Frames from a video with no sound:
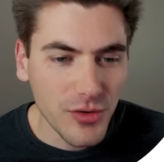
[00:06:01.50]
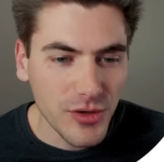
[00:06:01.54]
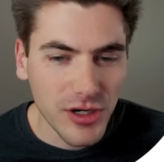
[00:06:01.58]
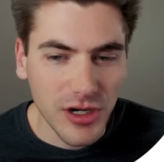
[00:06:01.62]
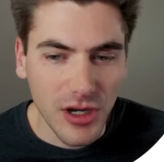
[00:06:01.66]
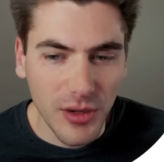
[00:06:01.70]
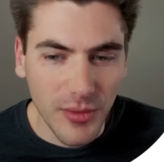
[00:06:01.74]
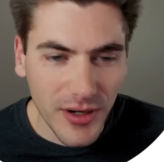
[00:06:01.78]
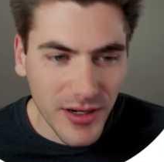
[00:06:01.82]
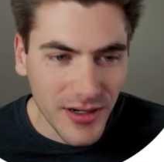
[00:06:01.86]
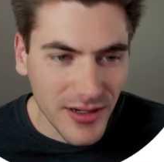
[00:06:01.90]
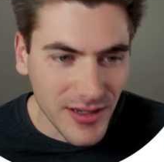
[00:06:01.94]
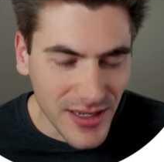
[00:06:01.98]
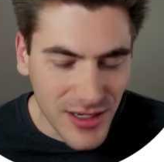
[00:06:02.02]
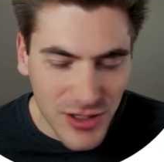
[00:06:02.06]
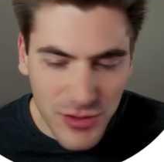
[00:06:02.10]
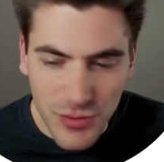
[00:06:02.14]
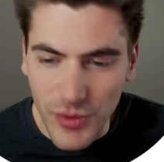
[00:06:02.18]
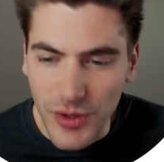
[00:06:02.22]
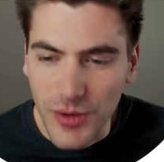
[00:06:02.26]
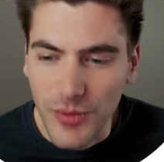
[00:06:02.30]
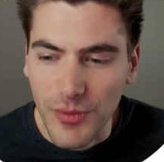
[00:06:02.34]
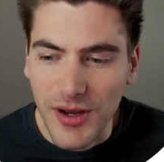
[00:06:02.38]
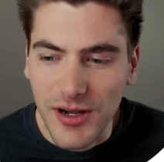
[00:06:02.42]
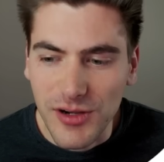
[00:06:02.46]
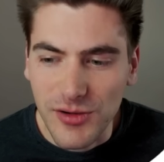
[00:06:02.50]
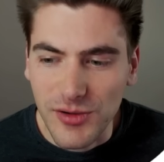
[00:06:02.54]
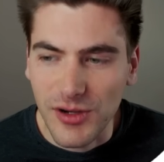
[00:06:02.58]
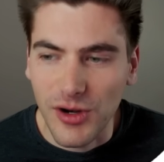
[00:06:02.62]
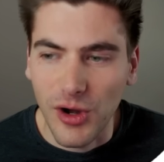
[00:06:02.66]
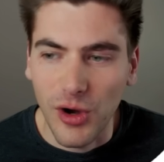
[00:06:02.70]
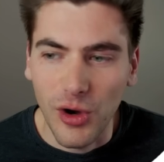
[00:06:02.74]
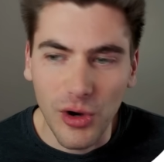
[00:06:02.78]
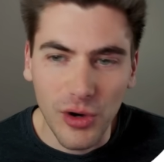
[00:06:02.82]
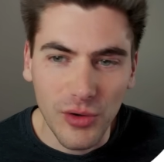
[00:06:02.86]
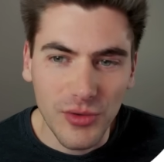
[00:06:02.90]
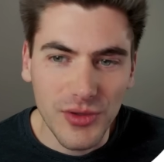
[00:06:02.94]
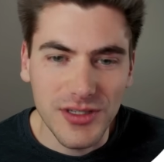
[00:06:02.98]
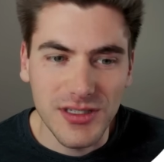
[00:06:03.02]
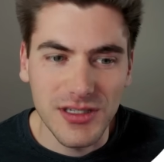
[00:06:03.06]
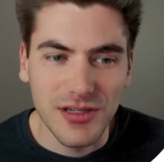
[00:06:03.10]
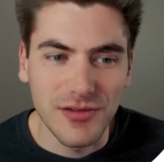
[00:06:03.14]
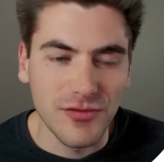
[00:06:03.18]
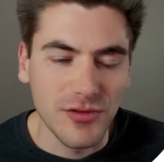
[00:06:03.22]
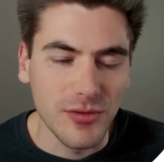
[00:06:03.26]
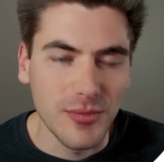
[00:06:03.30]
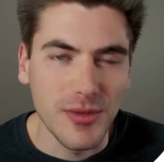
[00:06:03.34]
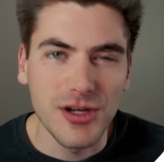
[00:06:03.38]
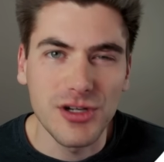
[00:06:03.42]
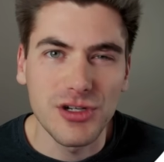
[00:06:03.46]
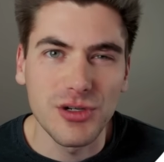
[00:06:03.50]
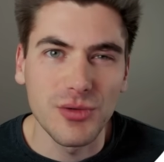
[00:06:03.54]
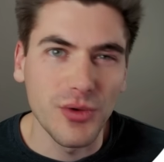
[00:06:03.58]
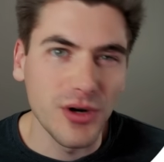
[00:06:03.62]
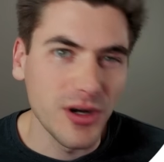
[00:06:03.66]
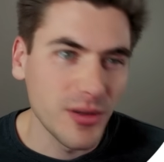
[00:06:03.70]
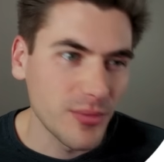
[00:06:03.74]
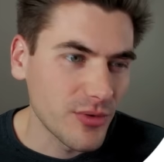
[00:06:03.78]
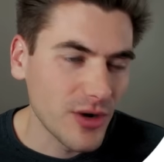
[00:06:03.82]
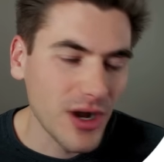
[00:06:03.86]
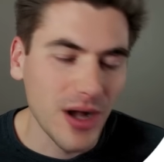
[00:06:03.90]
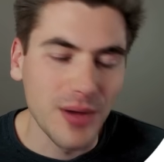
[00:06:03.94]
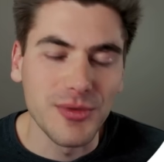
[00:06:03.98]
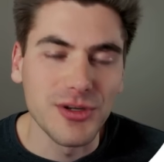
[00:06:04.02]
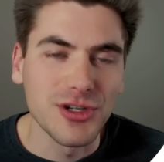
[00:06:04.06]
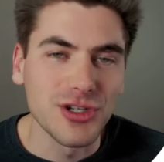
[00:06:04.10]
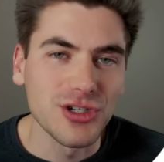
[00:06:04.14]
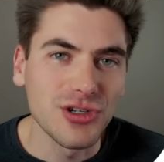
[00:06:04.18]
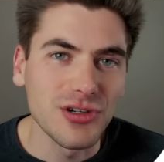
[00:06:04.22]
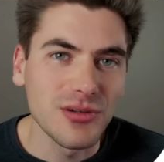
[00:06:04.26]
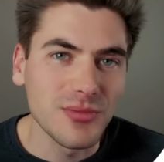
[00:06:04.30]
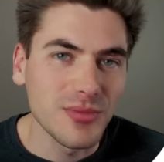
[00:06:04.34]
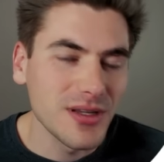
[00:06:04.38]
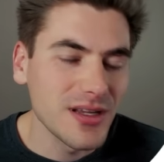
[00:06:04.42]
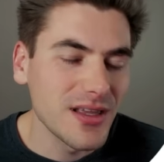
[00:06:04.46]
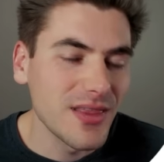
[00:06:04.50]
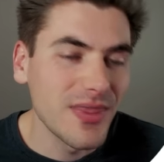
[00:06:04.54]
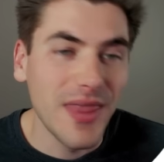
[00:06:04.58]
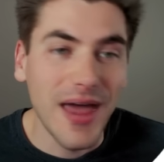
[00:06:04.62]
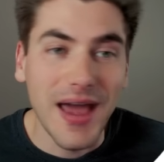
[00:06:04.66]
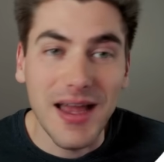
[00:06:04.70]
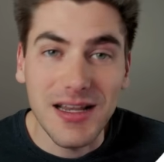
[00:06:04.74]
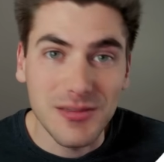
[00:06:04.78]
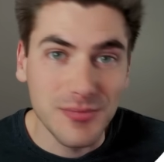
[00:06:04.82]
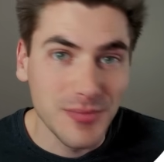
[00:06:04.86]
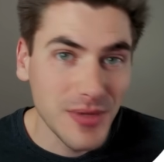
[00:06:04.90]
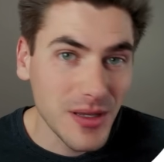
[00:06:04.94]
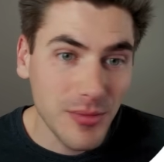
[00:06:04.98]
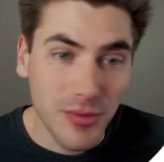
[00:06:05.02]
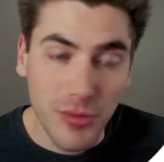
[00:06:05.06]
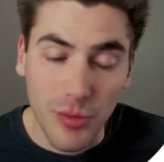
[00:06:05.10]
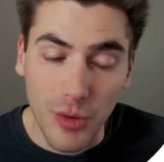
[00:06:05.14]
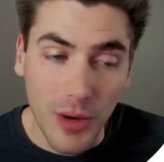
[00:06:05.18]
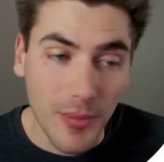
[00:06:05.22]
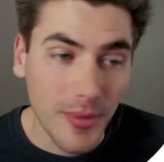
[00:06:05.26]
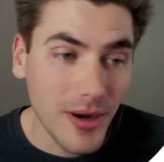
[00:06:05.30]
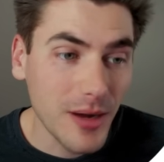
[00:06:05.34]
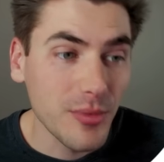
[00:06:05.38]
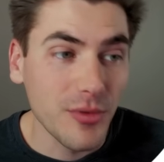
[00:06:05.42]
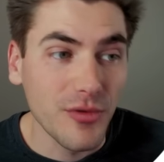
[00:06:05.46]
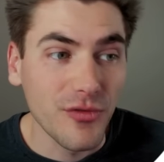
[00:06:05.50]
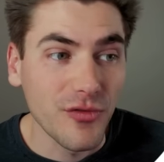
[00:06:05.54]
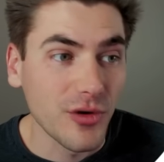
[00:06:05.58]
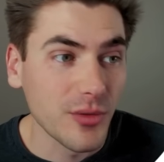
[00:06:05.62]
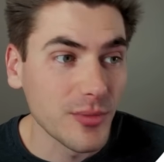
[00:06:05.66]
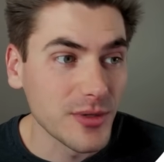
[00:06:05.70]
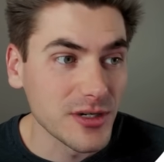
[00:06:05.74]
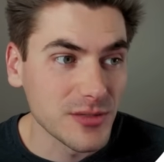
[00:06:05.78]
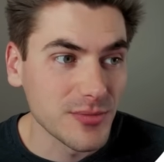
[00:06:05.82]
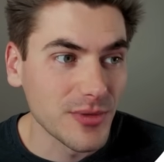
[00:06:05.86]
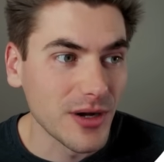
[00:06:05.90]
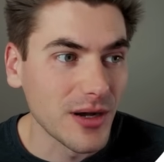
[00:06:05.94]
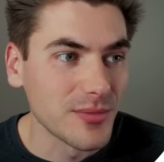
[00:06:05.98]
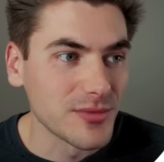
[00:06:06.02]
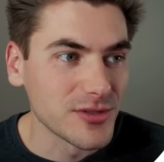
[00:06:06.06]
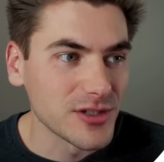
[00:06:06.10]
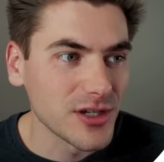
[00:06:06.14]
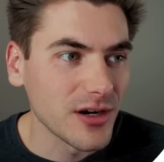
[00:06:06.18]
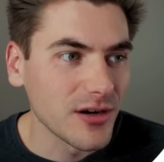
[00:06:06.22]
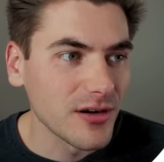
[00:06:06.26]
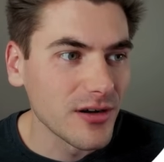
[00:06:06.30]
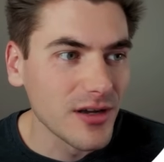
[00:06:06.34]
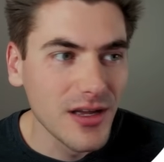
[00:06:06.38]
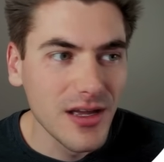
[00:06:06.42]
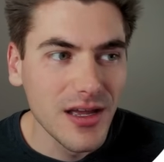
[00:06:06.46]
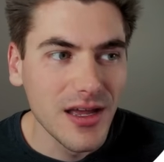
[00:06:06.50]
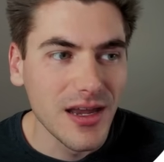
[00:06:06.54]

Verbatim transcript: you know what, it's re-rendering all this information when it probably shouldn't be, and that's maybe where my performance problems are.